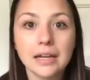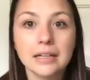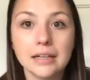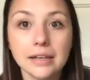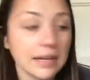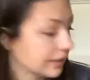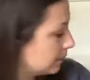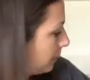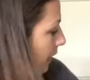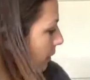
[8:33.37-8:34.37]
next
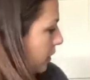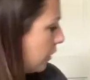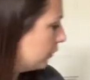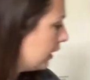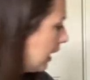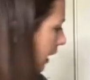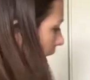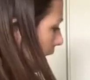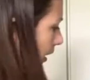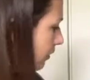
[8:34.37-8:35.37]
plant, which I only
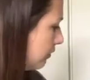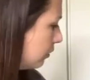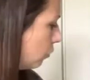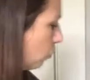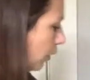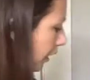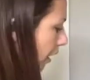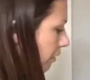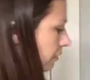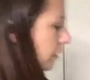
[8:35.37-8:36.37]
have one
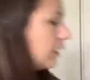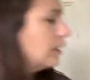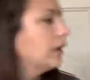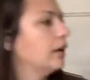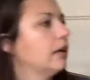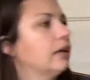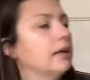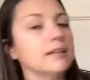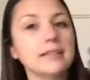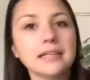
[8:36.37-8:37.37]
of,
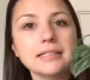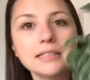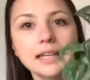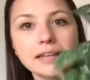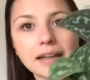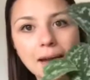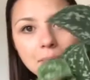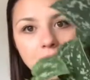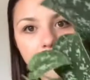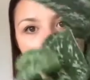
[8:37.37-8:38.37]
is a Argyris